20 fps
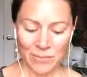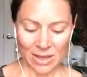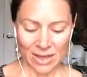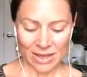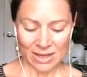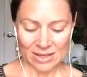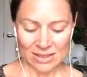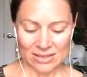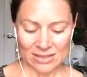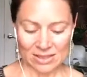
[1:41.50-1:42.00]

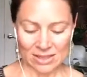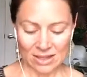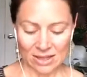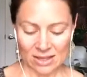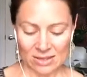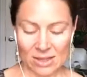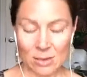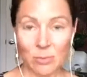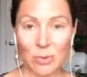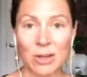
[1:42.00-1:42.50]
And
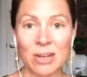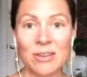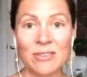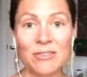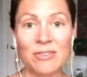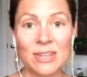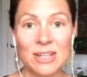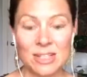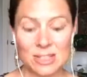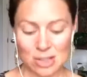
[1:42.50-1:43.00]
then we're going
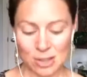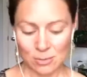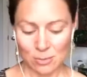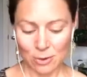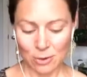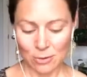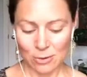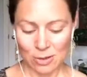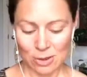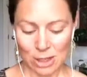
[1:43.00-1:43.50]
to finish the
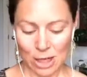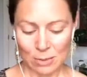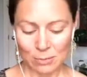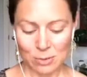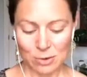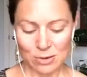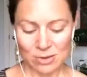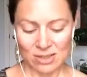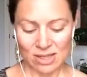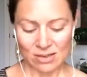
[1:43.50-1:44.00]
book with
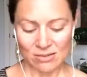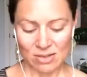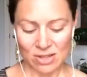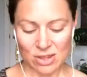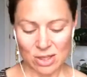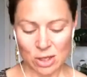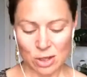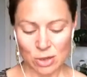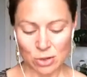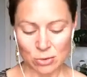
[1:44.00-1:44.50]
chapter
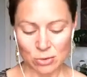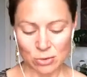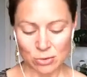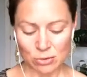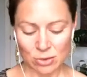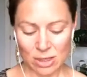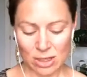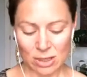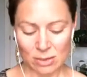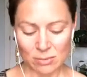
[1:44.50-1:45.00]
7, The New
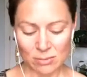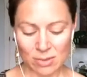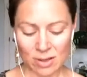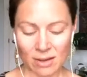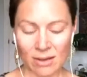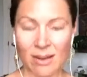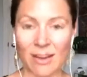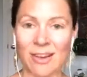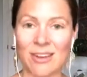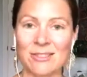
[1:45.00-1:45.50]
Dream,
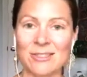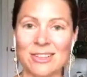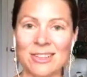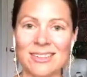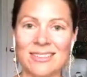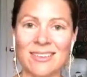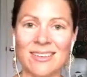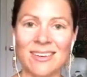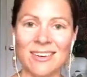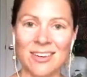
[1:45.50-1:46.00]

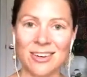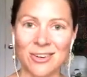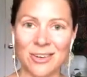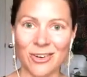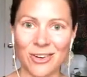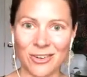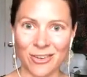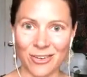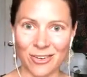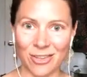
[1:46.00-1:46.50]
Heaven on
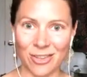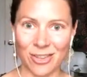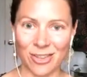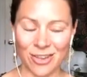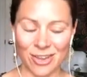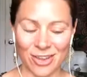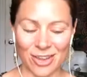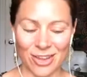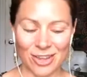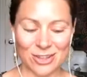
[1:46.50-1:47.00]
Earth.
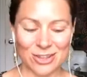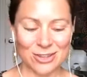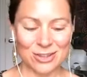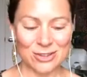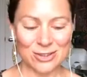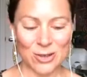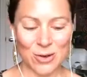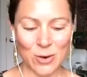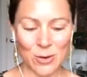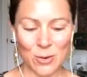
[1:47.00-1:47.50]

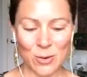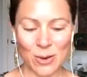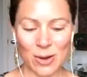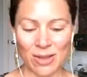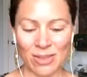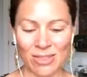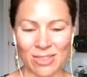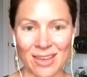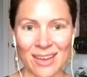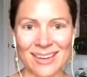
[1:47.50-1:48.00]
So
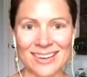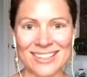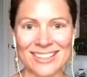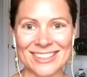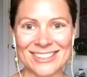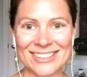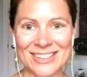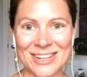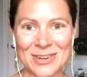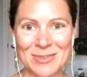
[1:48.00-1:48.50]
that
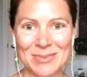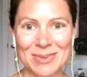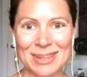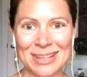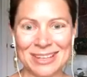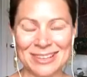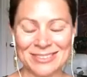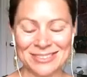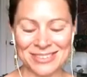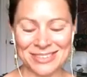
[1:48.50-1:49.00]
is our
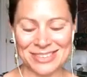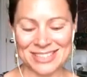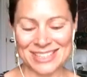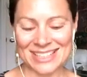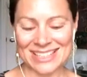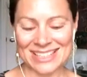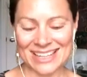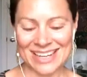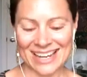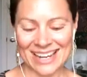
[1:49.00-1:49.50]
plan for
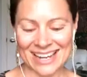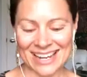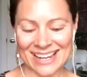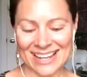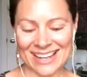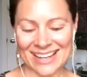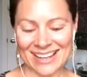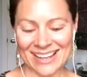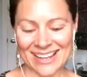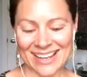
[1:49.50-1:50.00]

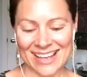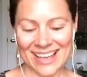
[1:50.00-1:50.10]
today.